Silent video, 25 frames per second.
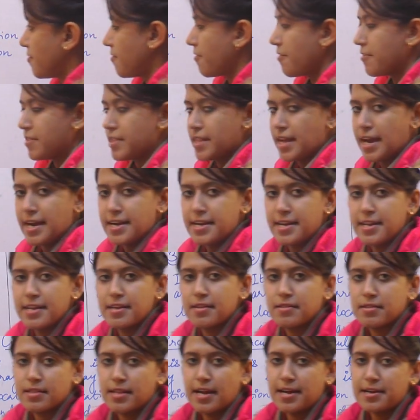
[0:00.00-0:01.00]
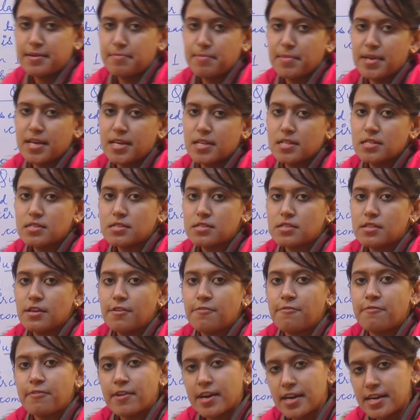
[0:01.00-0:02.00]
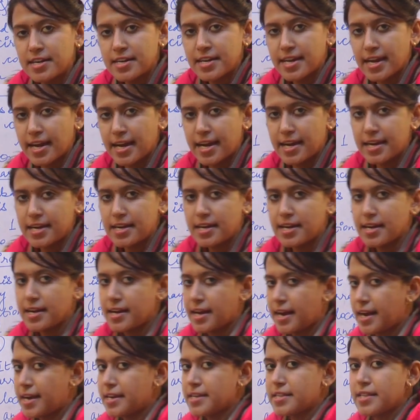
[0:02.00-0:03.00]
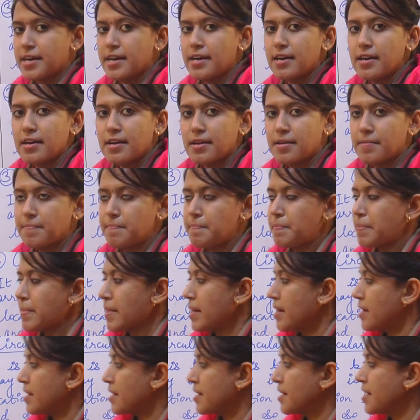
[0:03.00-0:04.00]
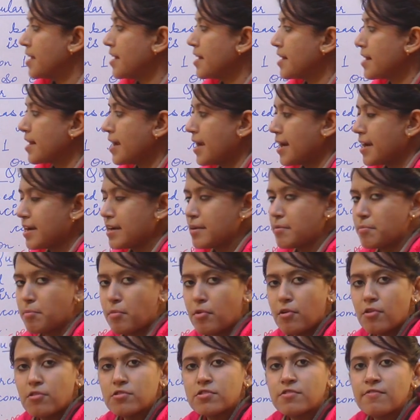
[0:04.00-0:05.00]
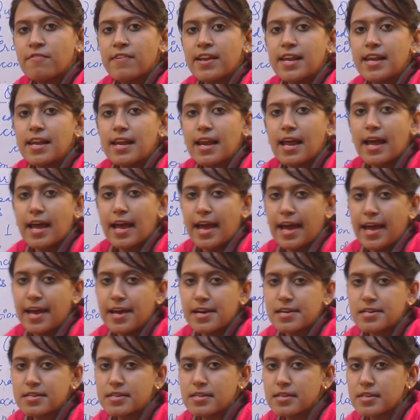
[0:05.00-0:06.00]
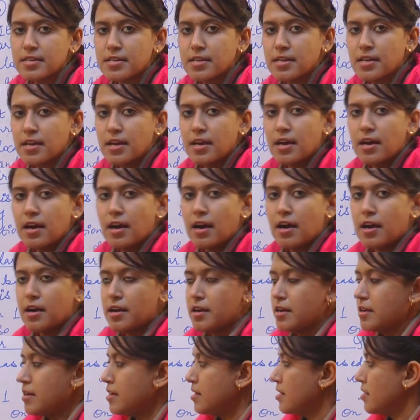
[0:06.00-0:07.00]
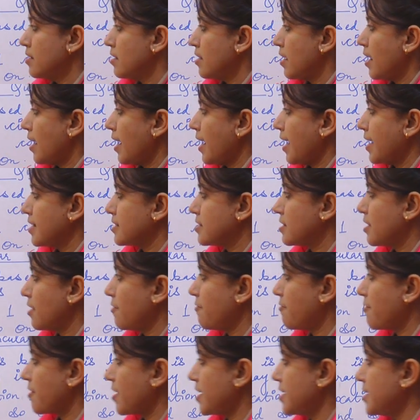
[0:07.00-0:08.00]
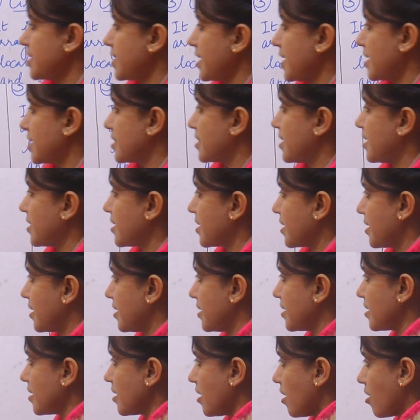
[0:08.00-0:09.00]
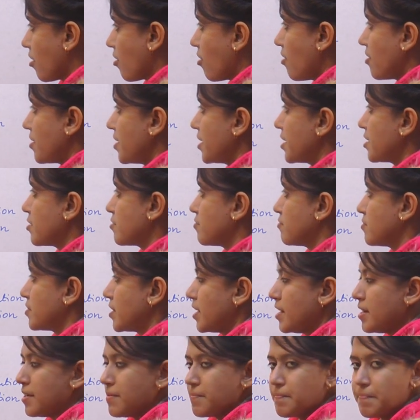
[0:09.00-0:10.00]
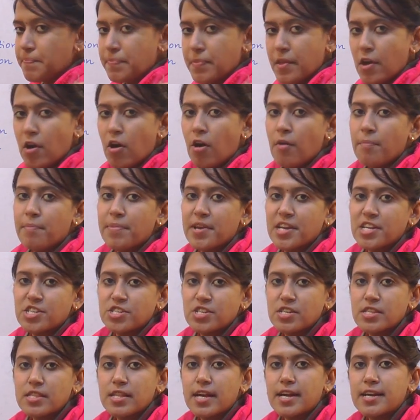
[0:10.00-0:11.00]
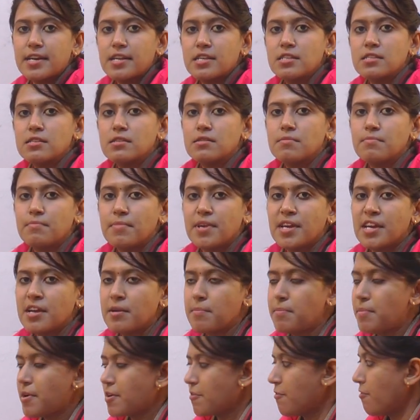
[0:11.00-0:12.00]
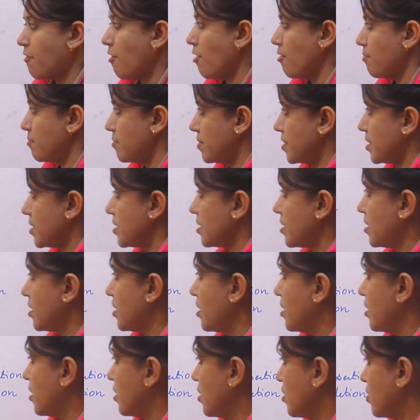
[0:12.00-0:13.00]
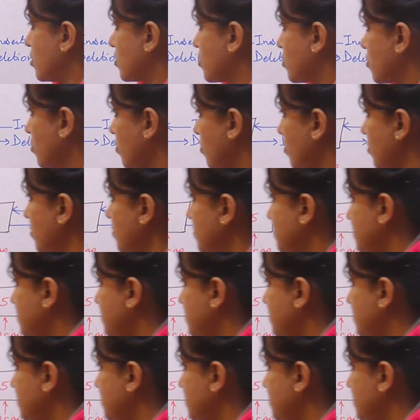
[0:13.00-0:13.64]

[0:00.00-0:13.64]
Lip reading: that means the front end and the rear end, both will act as the front and the rear according to the operation that is being performed. So